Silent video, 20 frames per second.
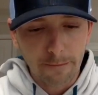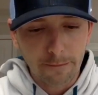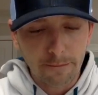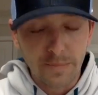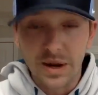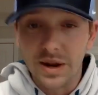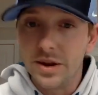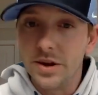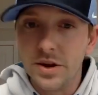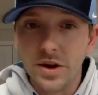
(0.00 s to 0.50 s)

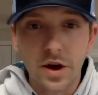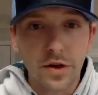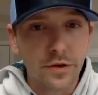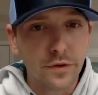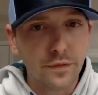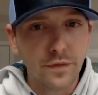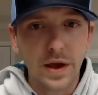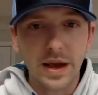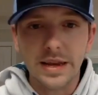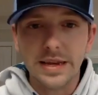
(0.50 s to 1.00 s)
but
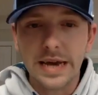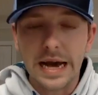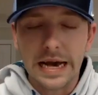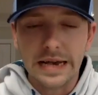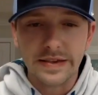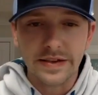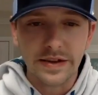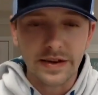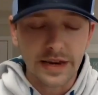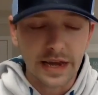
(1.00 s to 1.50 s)
another
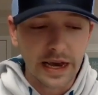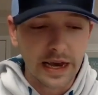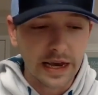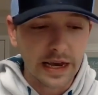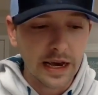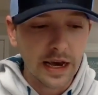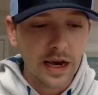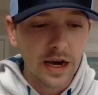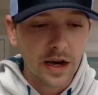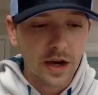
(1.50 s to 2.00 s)
fantastic
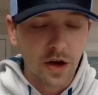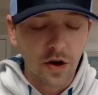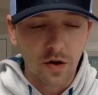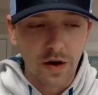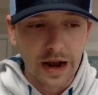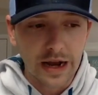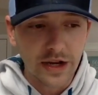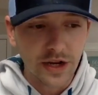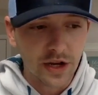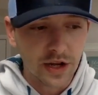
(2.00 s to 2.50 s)
day.
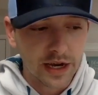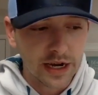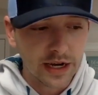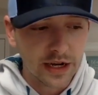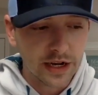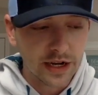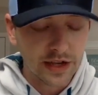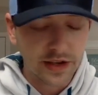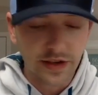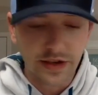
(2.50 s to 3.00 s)

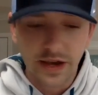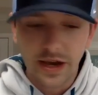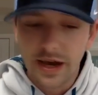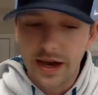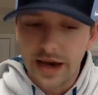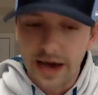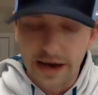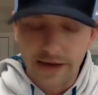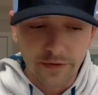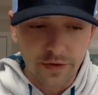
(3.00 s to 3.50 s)
Congratulations
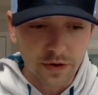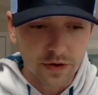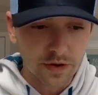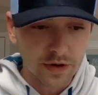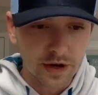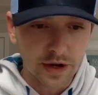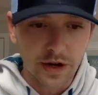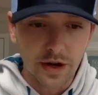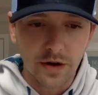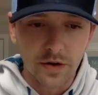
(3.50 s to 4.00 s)
after,
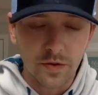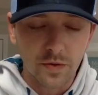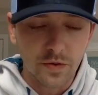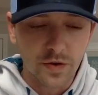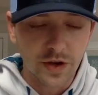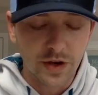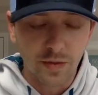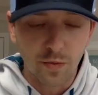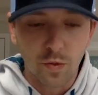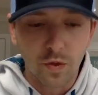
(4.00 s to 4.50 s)
you know,
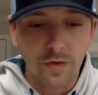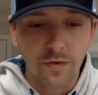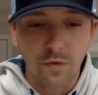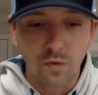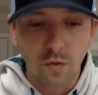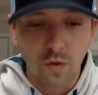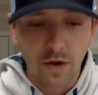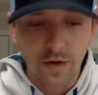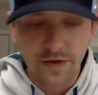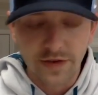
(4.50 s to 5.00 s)
somewhat of a
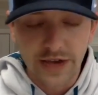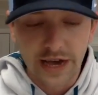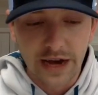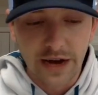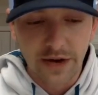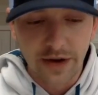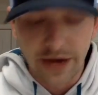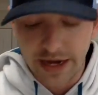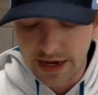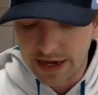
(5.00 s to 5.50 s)
rough
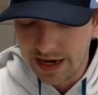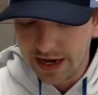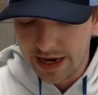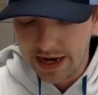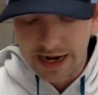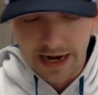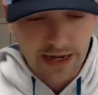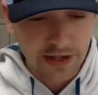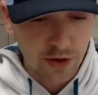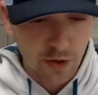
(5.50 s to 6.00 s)
Saturday.
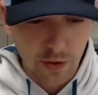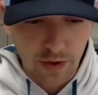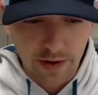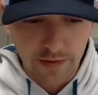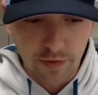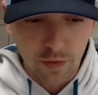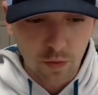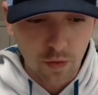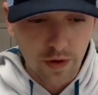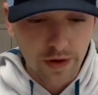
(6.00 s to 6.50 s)
I told
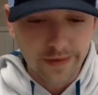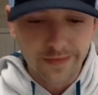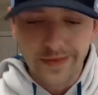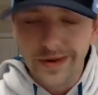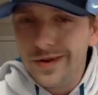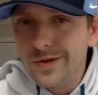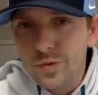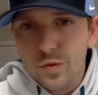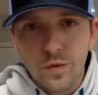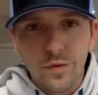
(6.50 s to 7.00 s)
everyone
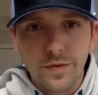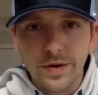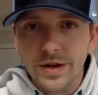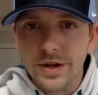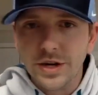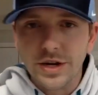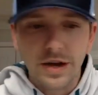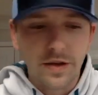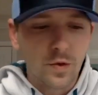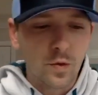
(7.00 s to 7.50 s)
we'll
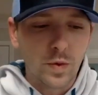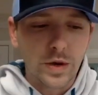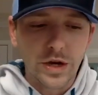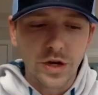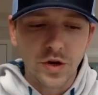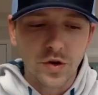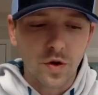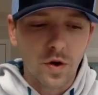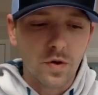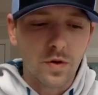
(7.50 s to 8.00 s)
finish out the
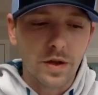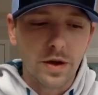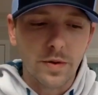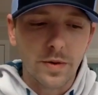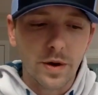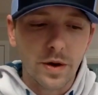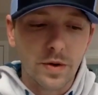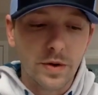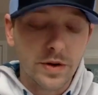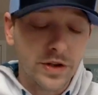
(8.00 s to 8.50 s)
week strong like
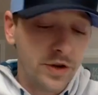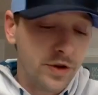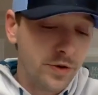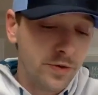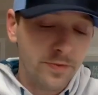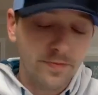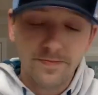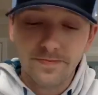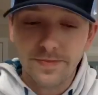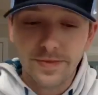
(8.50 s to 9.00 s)
we always
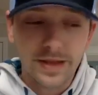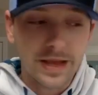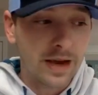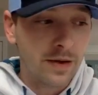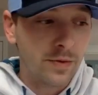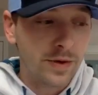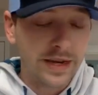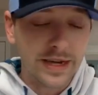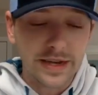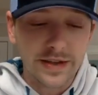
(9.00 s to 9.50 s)
do,
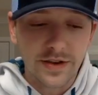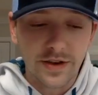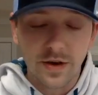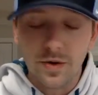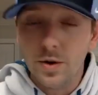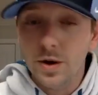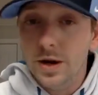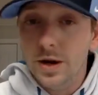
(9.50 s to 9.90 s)
and we did so.